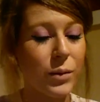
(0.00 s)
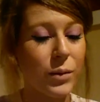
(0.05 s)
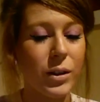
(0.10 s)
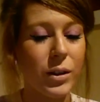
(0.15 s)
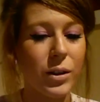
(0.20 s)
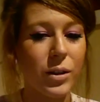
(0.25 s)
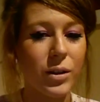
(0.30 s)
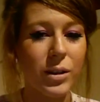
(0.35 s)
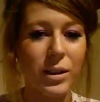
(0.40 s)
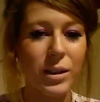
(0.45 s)

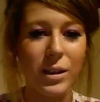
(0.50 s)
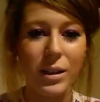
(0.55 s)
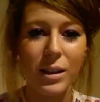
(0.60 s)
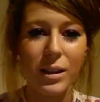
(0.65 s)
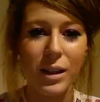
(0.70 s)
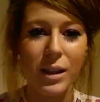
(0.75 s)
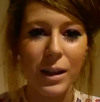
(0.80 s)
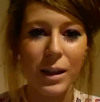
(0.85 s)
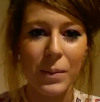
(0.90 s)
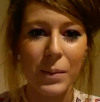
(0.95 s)
reviews,
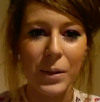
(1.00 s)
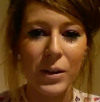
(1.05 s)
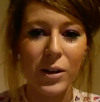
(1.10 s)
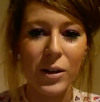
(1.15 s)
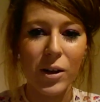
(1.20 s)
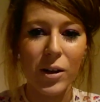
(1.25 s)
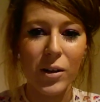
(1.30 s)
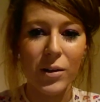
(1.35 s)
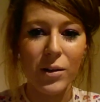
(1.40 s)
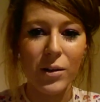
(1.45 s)
then let me
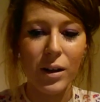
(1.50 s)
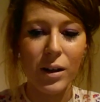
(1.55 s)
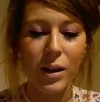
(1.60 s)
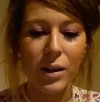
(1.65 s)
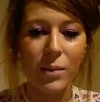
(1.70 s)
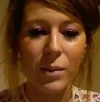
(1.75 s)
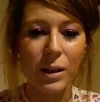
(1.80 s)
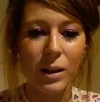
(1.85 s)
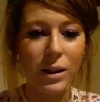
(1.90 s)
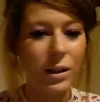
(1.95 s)
know,
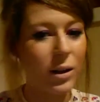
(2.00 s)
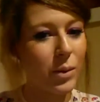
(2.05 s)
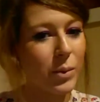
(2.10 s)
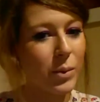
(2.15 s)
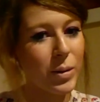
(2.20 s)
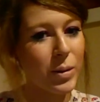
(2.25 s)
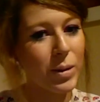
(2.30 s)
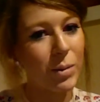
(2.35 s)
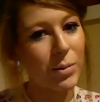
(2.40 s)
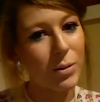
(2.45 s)
and
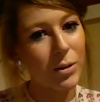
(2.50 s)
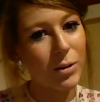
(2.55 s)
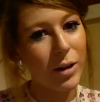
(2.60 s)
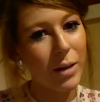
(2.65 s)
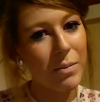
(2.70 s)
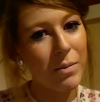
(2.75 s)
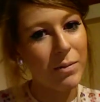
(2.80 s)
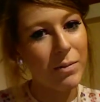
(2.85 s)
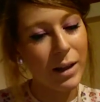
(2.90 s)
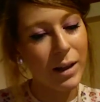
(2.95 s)
comment,
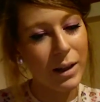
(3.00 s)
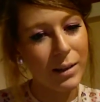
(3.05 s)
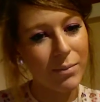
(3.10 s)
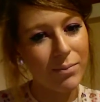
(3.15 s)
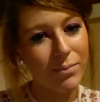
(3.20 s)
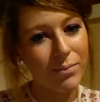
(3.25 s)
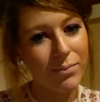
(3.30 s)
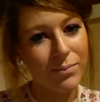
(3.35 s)
subscribe and rate.